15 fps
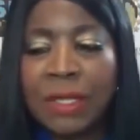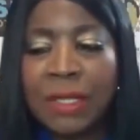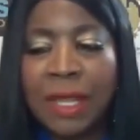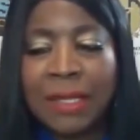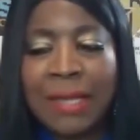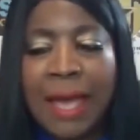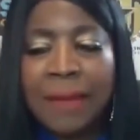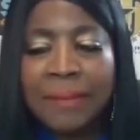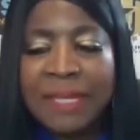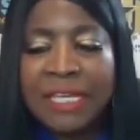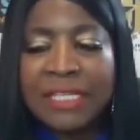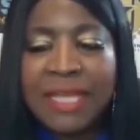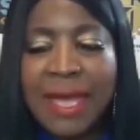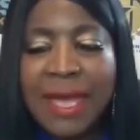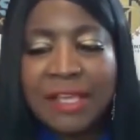allow me
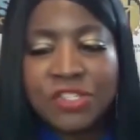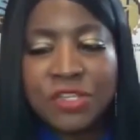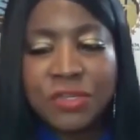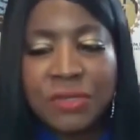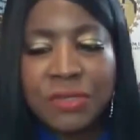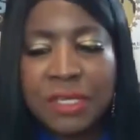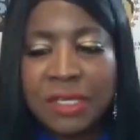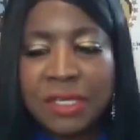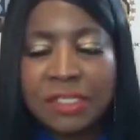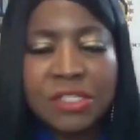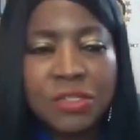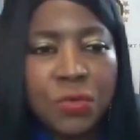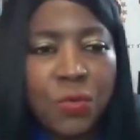to ask you this.